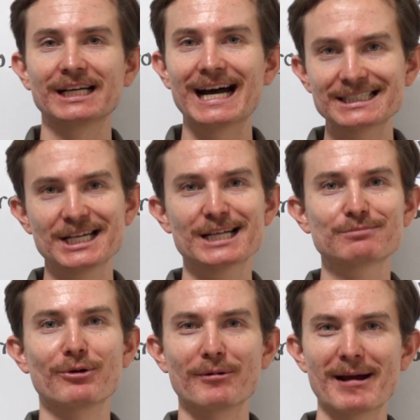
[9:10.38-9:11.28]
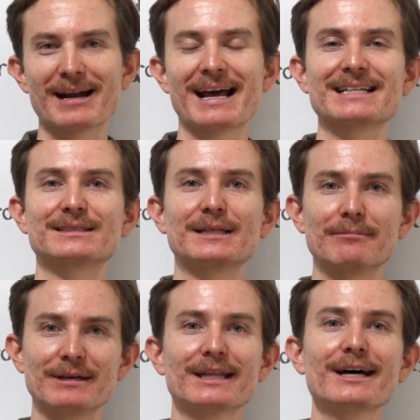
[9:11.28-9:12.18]
gracias por ver este
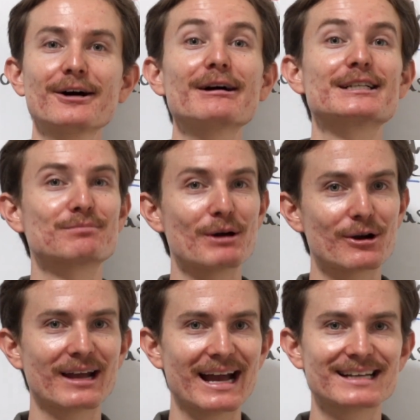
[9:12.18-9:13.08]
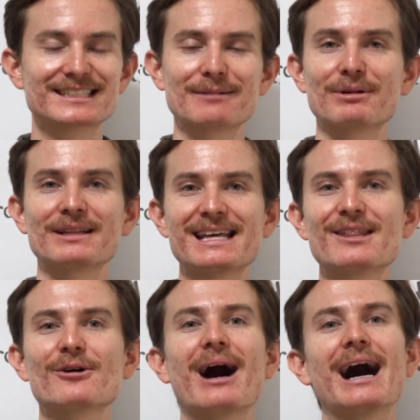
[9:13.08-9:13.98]
video. Espero que hayas
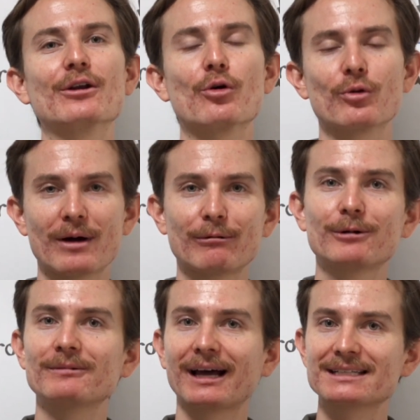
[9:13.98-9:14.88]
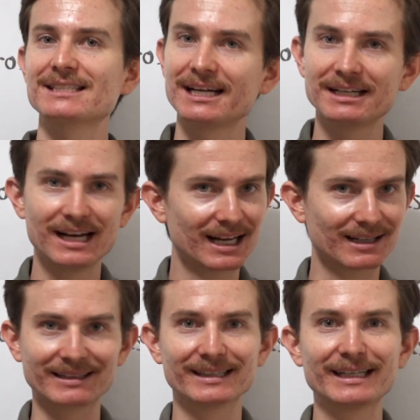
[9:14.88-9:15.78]
aprendido algo nuevo. Like I said,
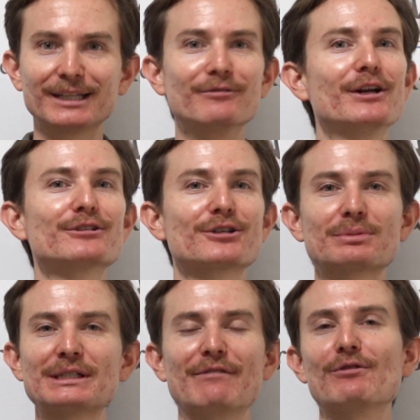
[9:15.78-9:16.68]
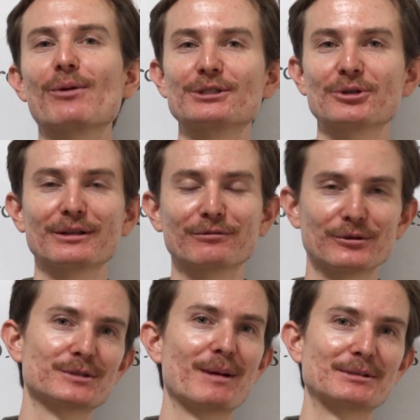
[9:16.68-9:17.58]
click the link in the video description if you want to join the
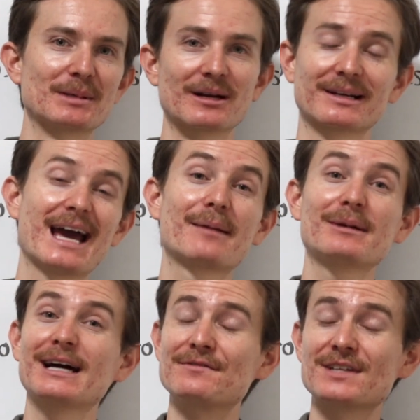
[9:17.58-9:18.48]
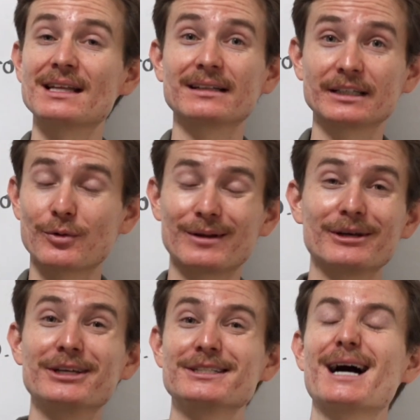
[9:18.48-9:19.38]
Fluent Spanish Speaker Academy. I've said that like 20
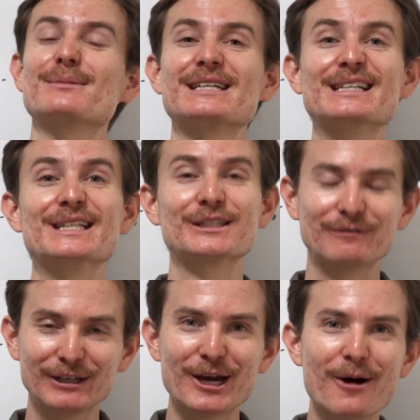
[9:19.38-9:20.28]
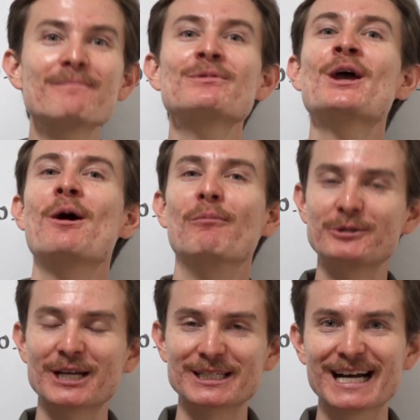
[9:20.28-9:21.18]
million times in this video.
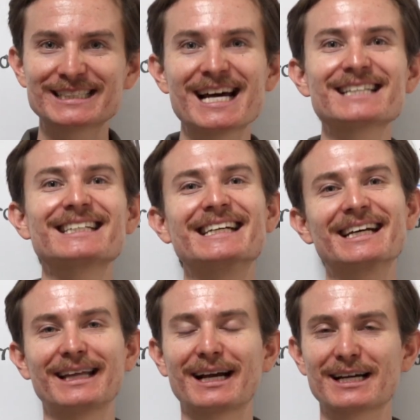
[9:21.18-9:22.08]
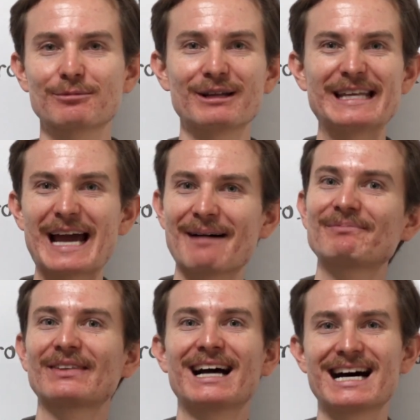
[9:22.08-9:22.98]
Muchas gracias y que tengas buen día.
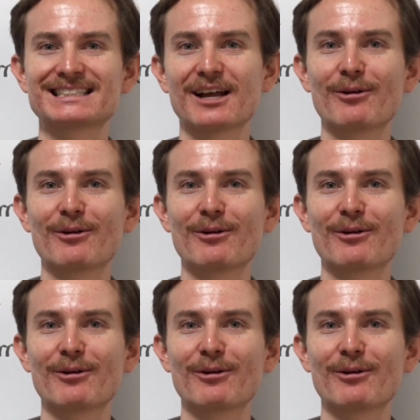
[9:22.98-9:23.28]
Hasta